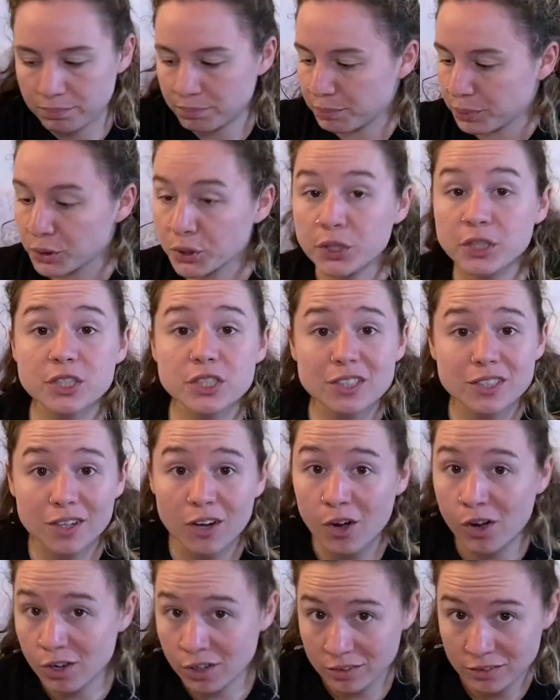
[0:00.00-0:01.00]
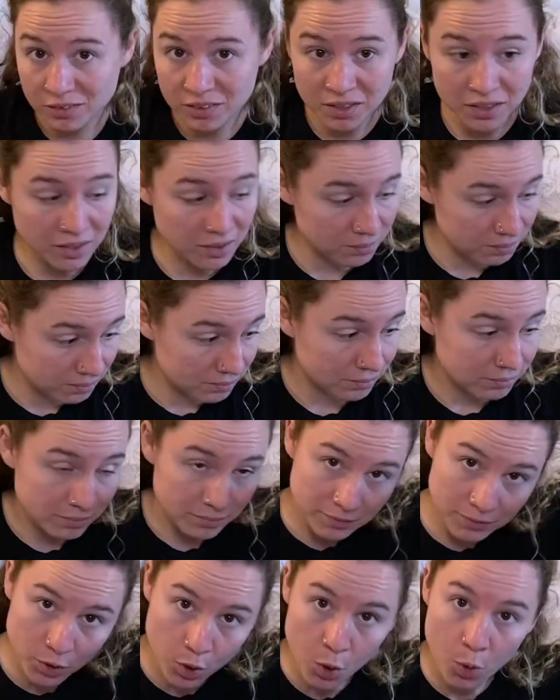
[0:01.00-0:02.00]
put on the
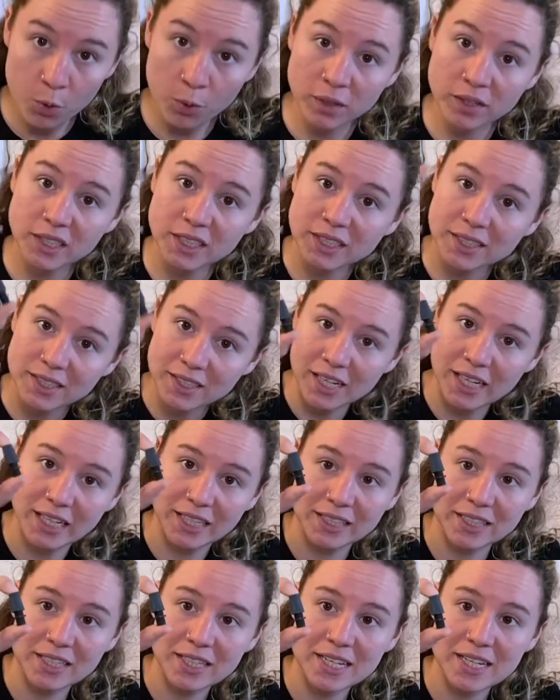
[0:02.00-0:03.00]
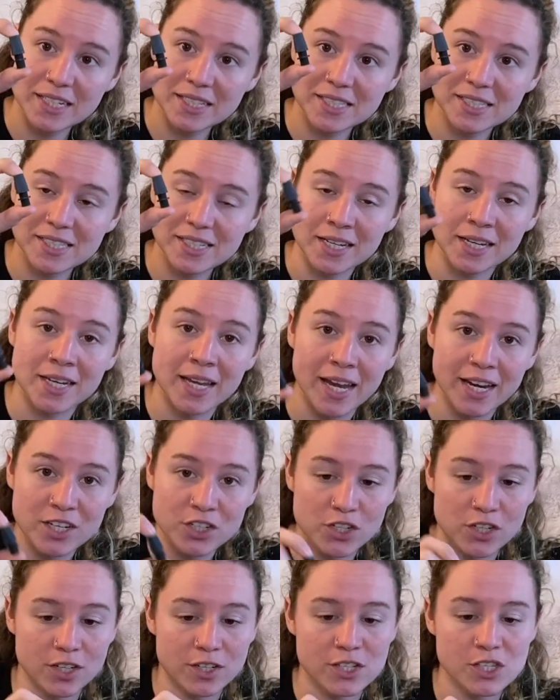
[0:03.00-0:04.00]
cord on this
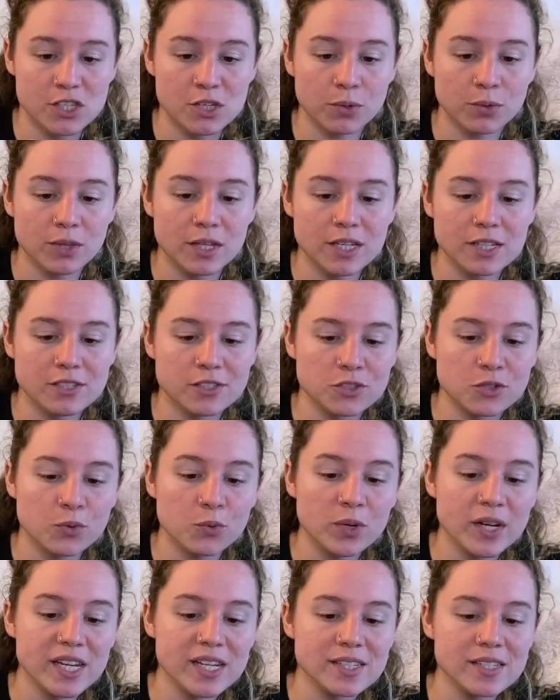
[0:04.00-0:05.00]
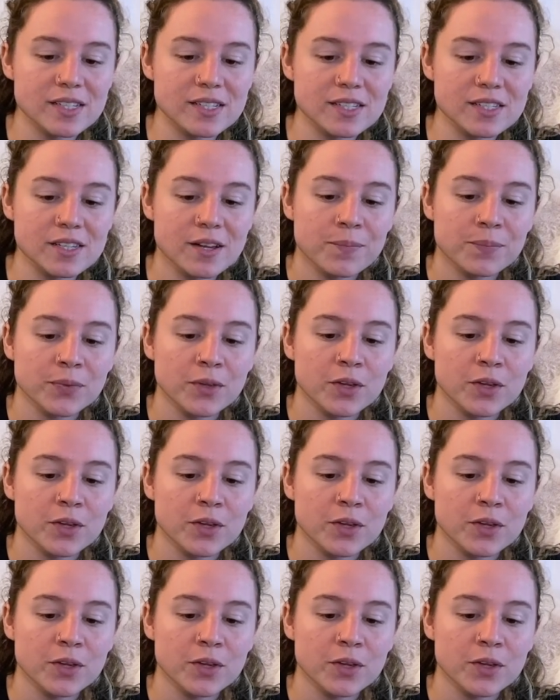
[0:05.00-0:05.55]
connection. So this squeezes